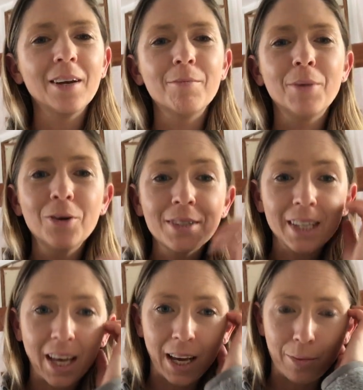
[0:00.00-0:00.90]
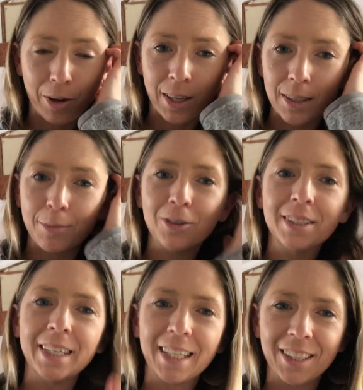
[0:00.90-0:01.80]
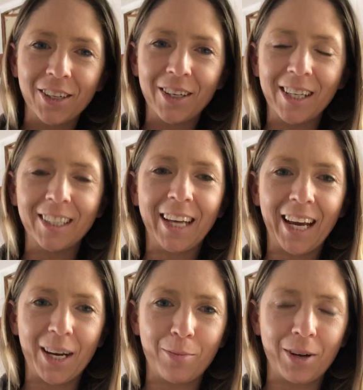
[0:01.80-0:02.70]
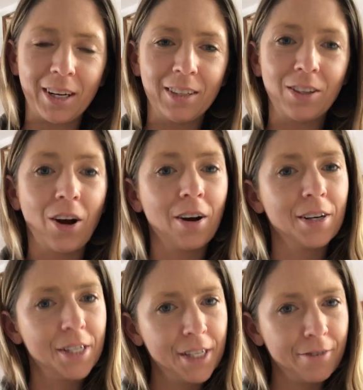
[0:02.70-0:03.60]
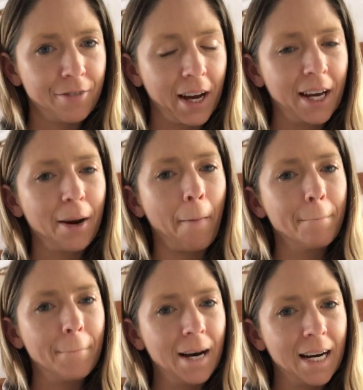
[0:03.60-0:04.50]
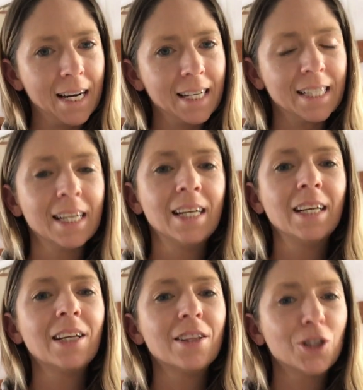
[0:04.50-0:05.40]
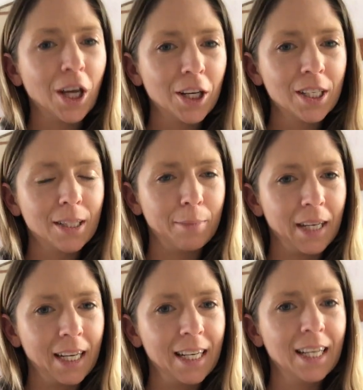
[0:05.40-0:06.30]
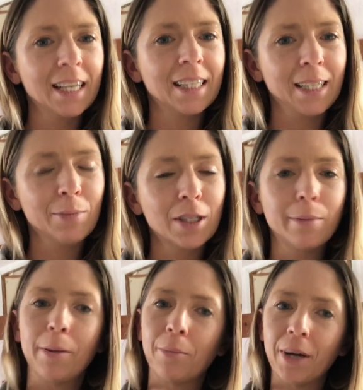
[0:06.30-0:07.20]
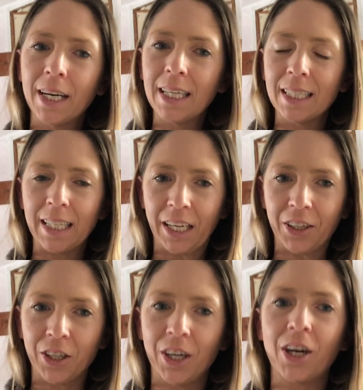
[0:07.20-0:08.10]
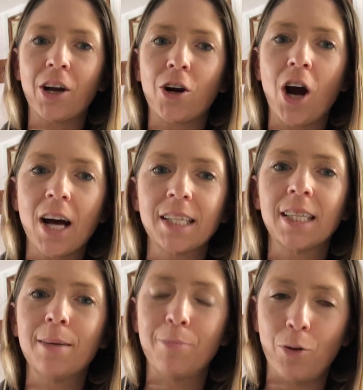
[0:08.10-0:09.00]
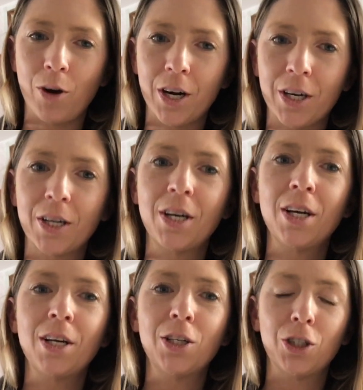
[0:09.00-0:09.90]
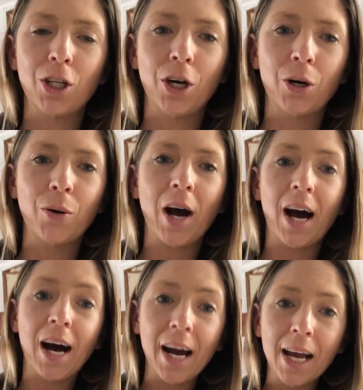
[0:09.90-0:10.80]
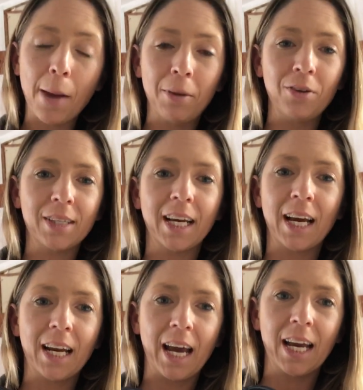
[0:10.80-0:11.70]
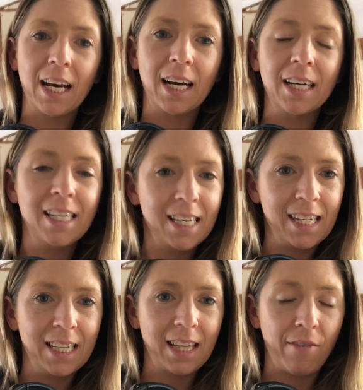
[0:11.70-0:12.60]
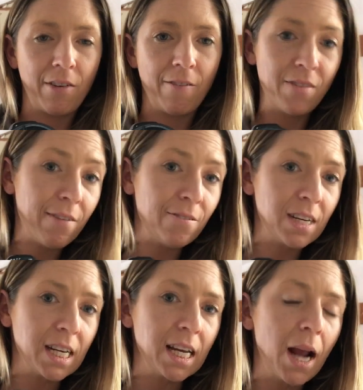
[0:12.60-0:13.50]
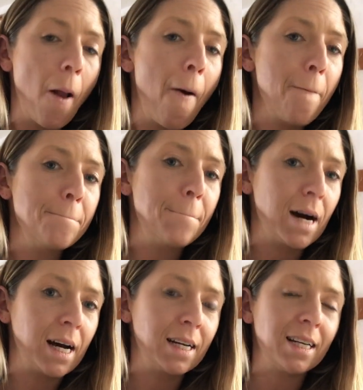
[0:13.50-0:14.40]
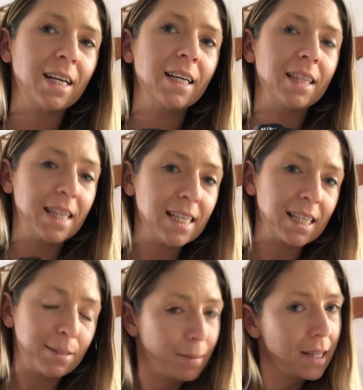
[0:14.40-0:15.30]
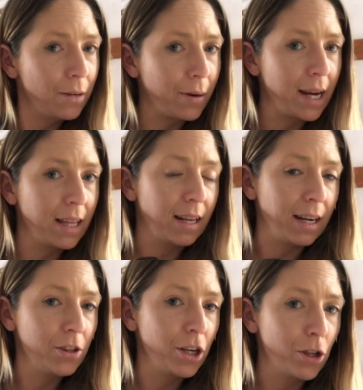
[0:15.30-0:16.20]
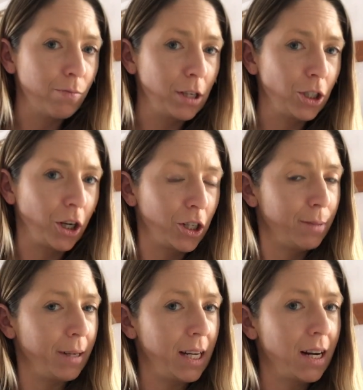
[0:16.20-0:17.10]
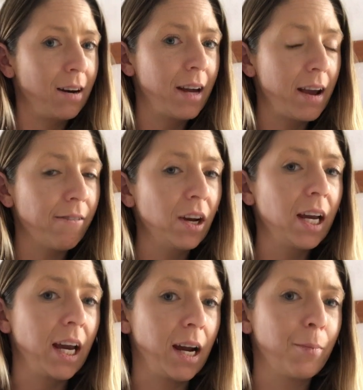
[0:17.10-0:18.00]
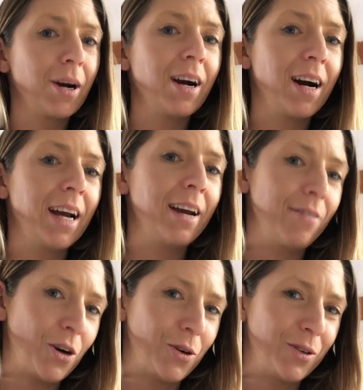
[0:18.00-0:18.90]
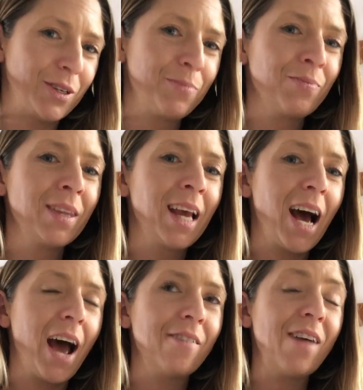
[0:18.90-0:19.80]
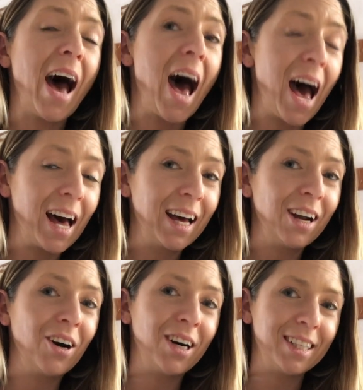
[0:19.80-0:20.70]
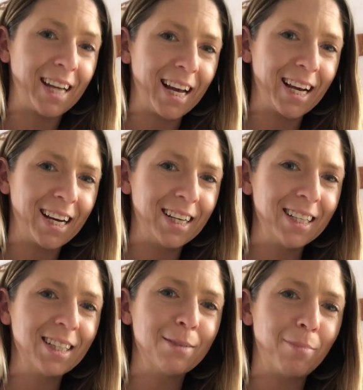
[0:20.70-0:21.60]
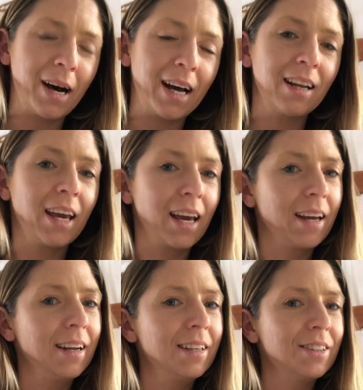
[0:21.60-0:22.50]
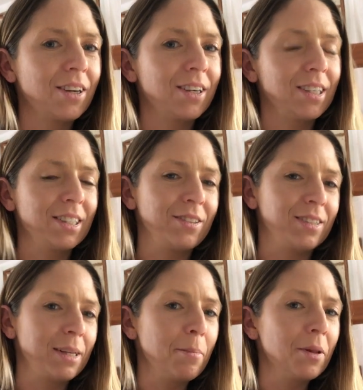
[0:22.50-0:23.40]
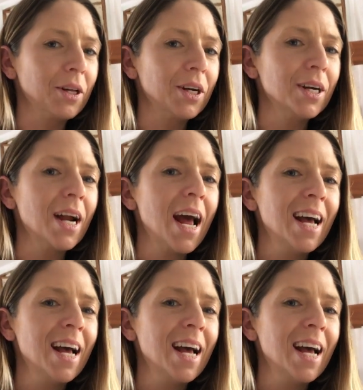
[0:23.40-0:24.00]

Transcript: Most DSRL cameras are different, but shutter speed seems to be pretty standard across the board. So I am using a Nikon D750, but this has been the way that I change my shutter speed on every camera I have owned. I've had all Nikons, but Canons are also similar.